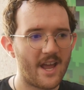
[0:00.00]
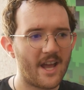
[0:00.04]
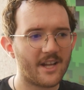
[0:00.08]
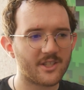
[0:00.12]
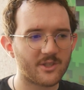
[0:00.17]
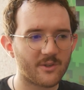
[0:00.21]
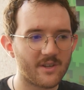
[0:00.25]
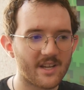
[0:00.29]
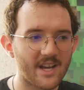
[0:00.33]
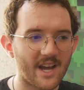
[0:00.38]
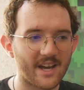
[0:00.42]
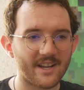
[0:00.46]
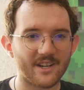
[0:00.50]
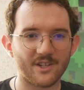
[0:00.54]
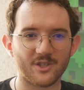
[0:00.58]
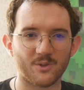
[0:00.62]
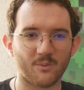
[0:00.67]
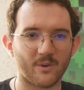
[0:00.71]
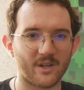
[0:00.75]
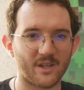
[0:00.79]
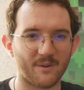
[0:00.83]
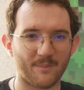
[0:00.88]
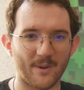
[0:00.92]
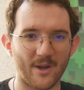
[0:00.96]
And so he kind of just
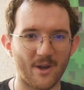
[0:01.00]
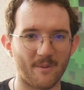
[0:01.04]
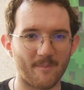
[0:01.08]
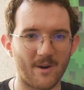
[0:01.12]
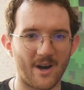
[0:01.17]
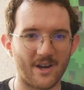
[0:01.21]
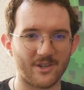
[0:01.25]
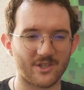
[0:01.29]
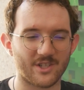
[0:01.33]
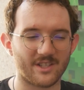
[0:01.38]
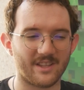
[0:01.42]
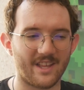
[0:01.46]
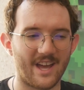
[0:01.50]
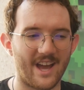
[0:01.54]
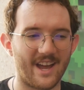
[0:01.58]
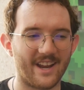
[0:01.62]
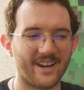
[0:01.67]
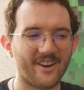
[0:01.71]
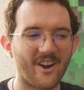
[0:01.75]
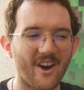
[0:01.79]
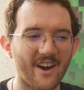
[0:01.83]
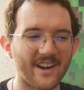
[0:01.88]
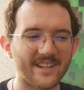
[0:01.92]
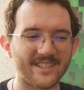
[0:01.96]
wanted to pay homage to that.
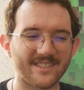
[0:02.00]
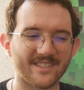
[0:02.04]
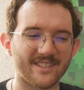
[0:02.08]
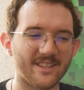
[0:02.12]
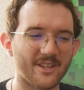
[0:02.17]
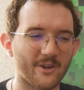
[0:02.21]
And honestly,